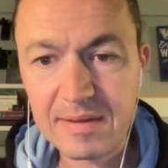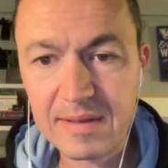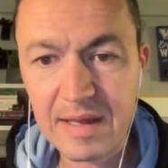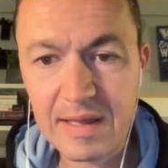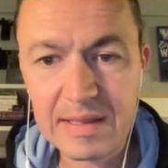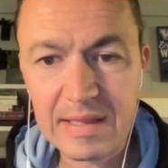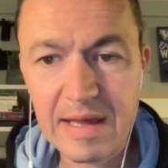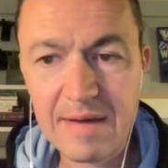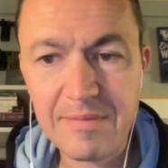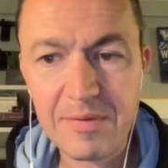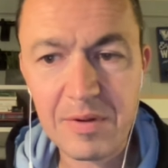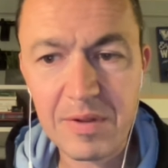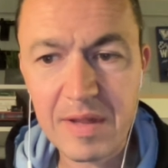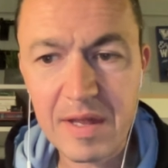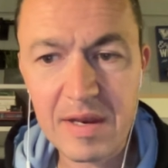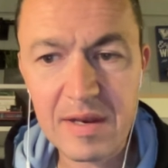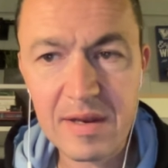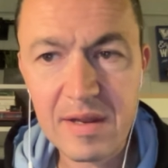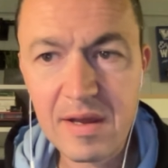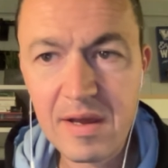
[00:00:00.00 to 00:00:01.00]
a level
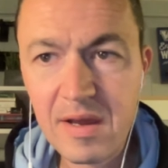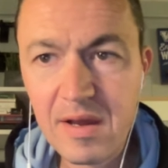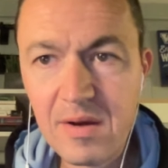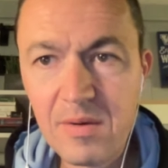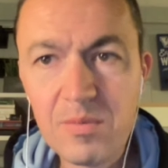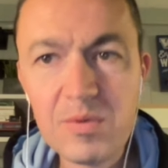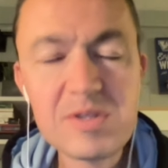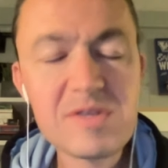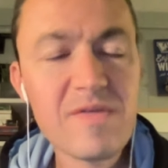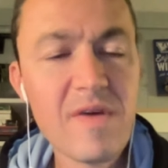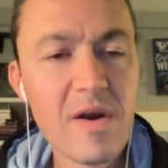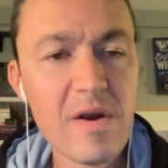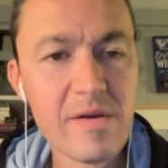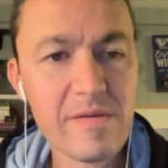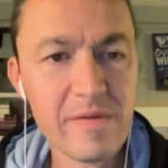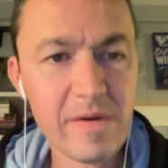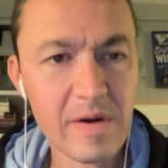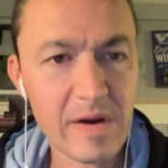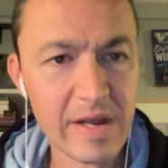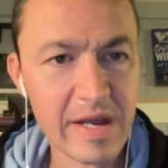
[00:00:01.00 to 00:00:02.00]
that was very,
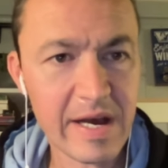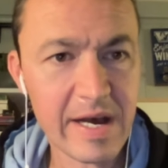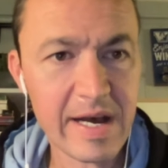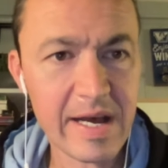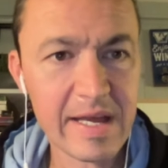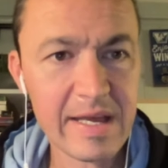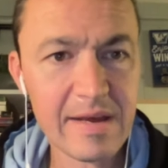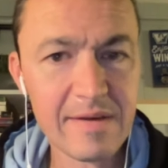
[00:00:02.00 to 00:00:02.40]
very high.